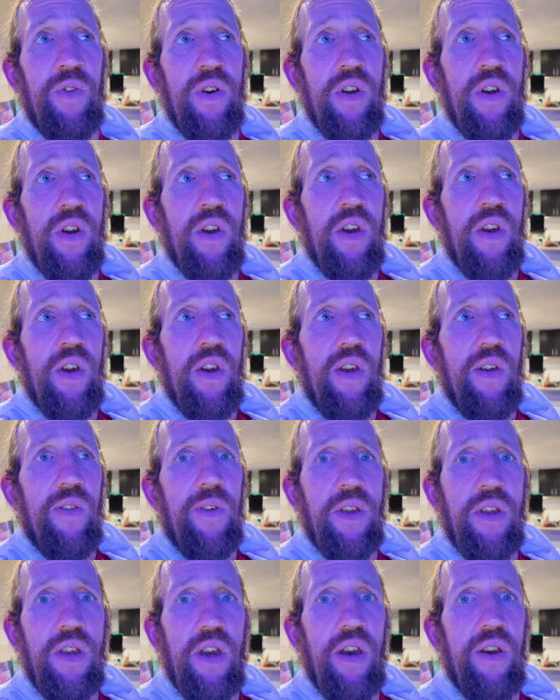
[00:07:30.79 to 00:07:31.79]
I
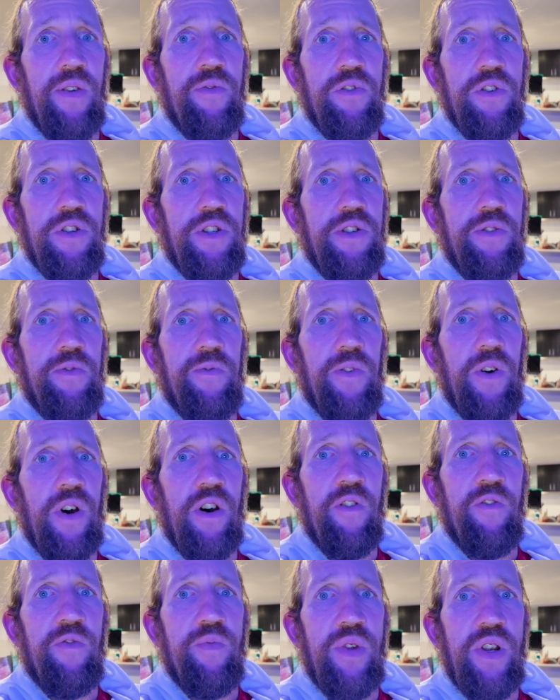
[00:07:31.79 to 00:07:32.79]
think I averaged
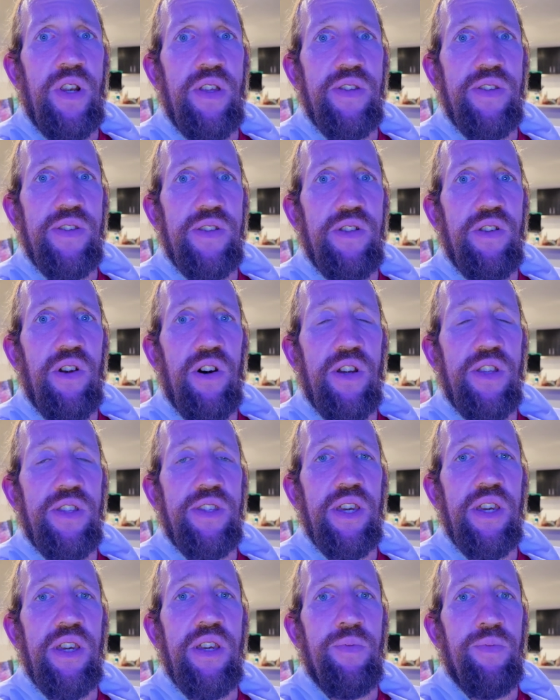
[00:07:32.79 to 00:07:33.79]
5 minutes
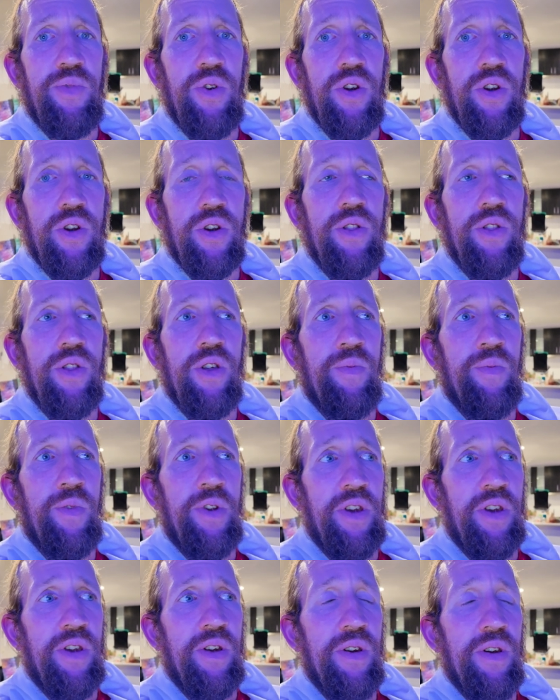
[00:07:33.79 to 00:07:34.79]
19 per
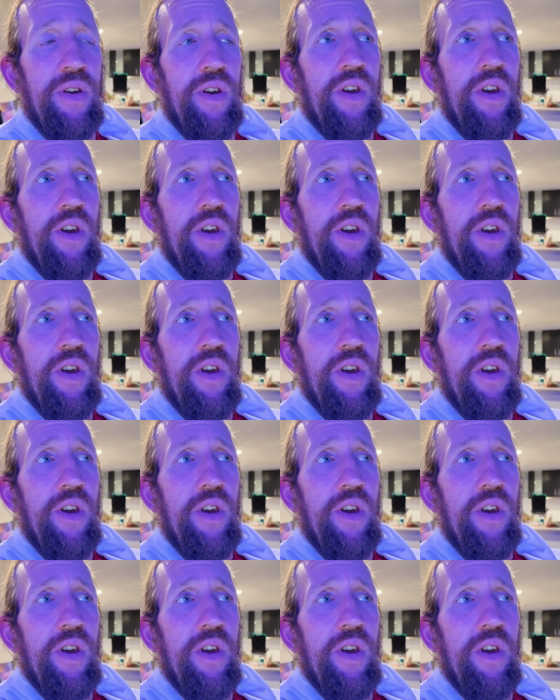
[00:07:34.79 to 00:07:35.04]
kilometre.